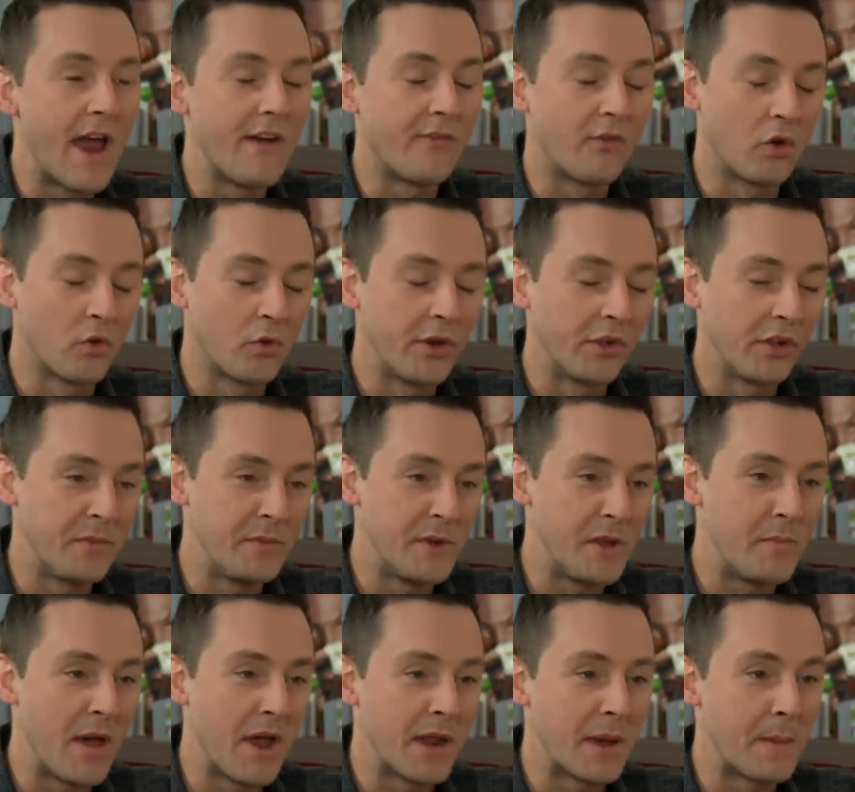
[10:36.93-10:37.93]
ever really be
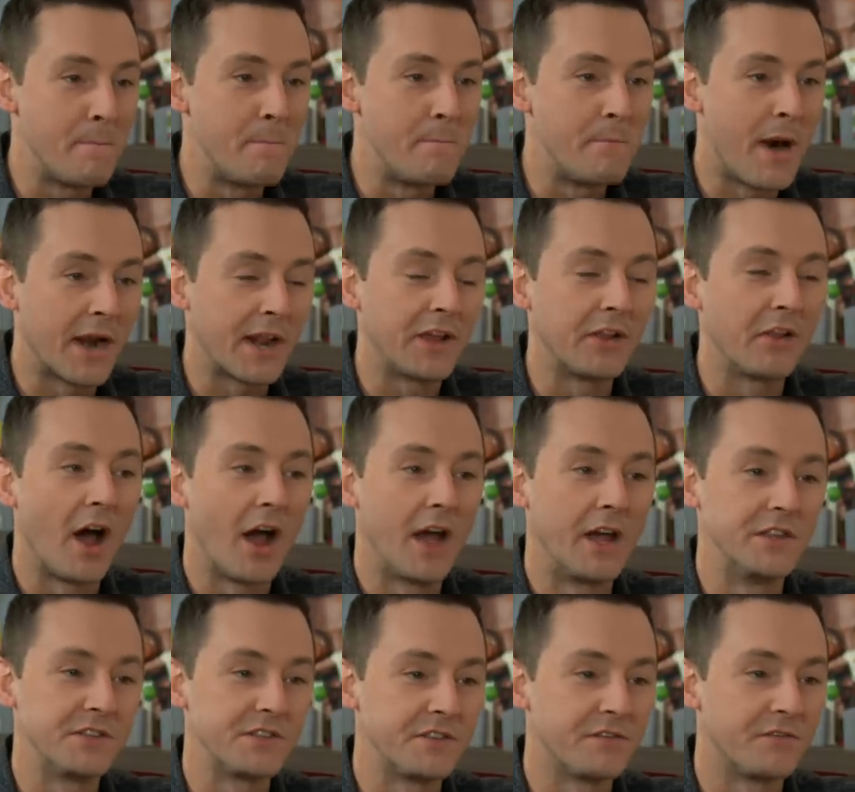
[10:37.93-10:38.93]
betting money
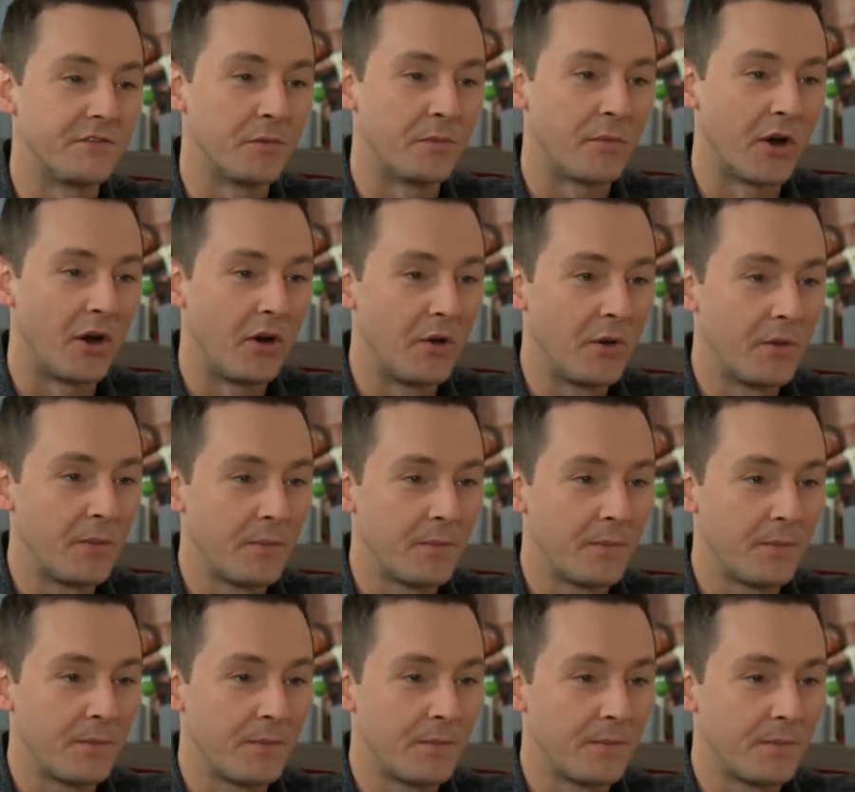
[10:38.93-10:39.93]
lines in football?
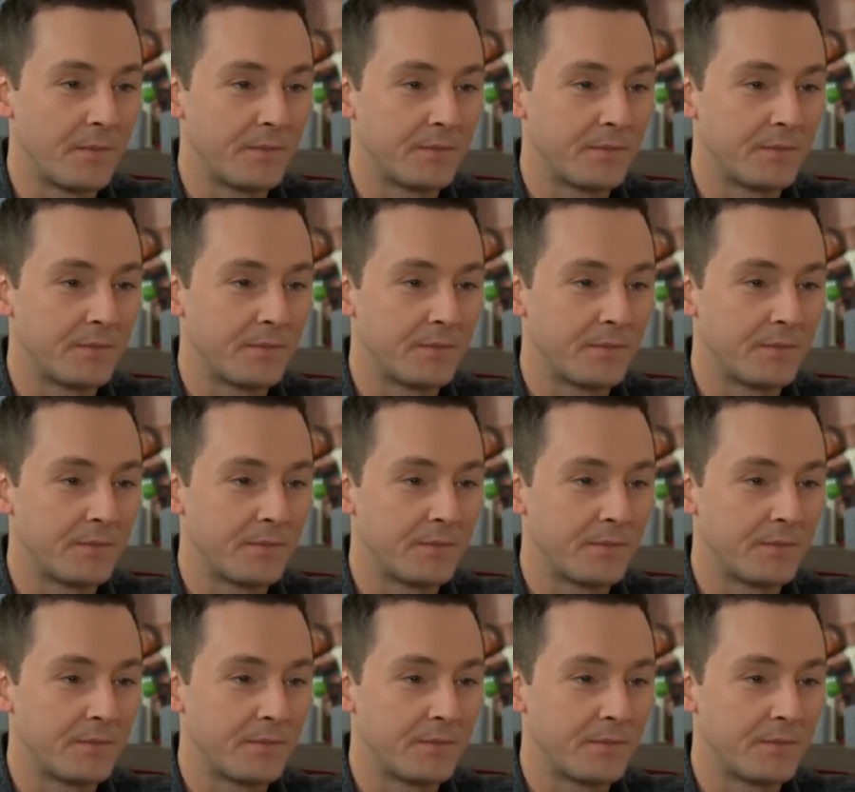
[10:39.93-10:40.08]
You